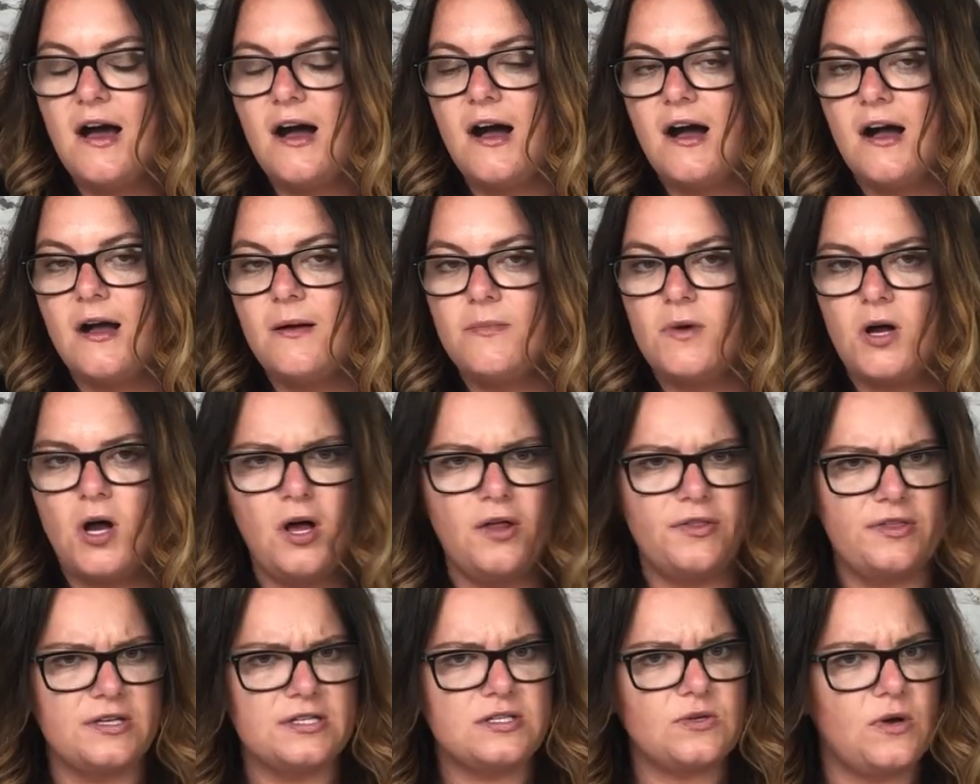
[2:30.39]
um,
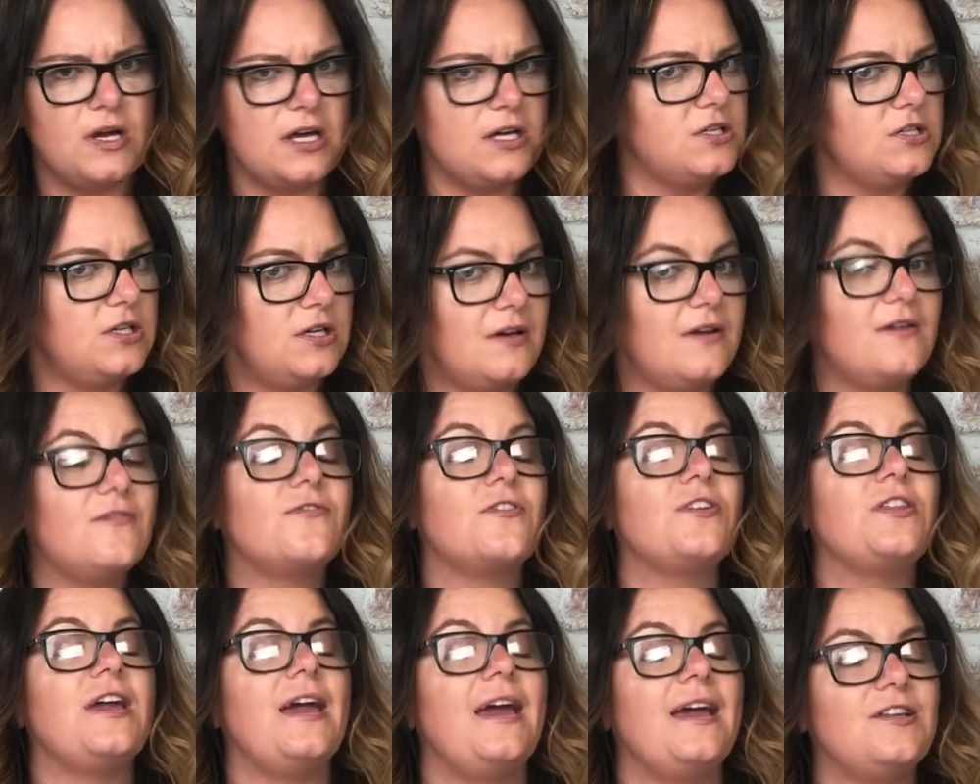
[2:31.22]
all this question,
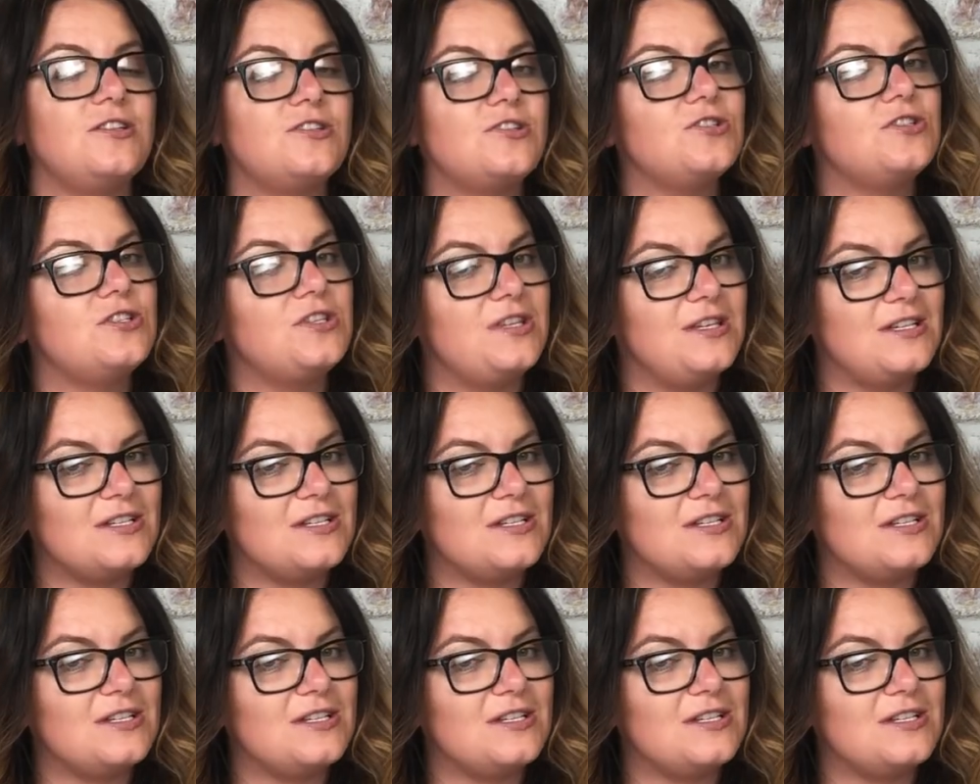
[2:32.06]
for the answer to